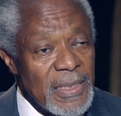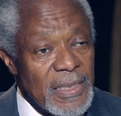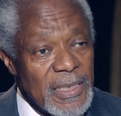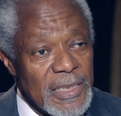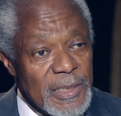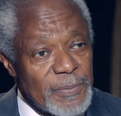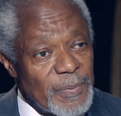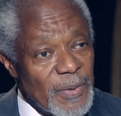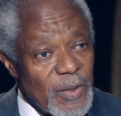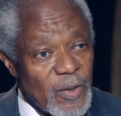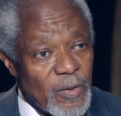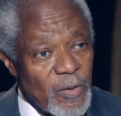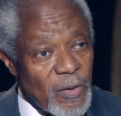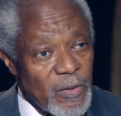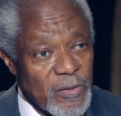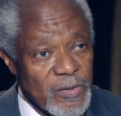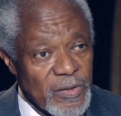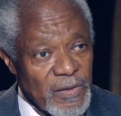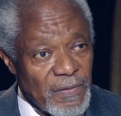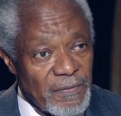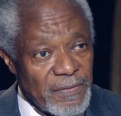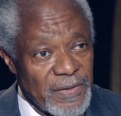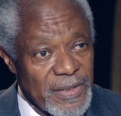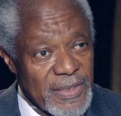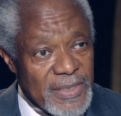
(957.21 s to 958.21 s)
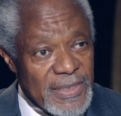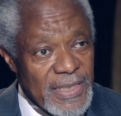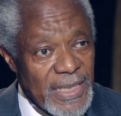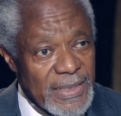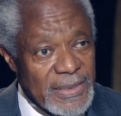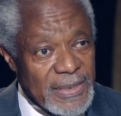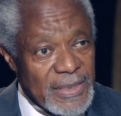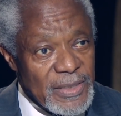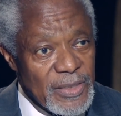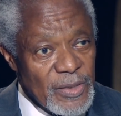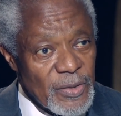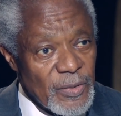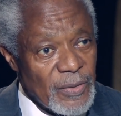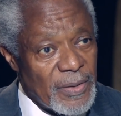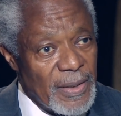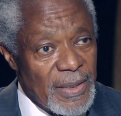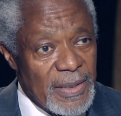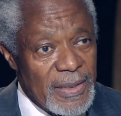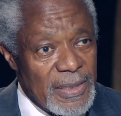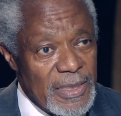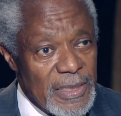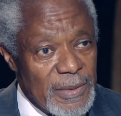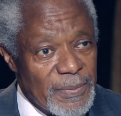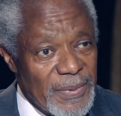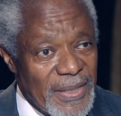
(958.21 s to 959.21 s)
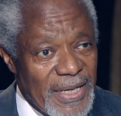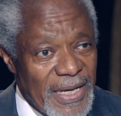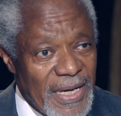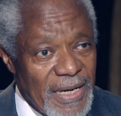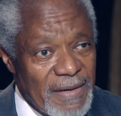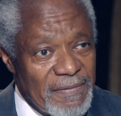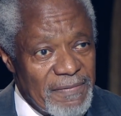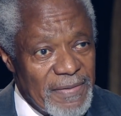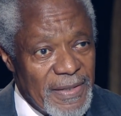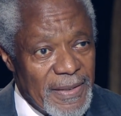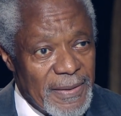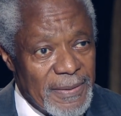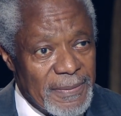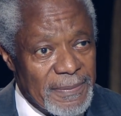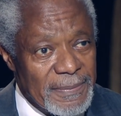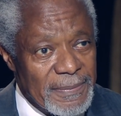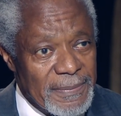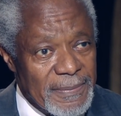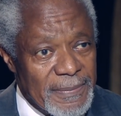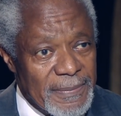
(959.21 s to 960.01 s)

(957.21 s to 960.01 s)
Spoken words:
is because of this attitude and this behavior.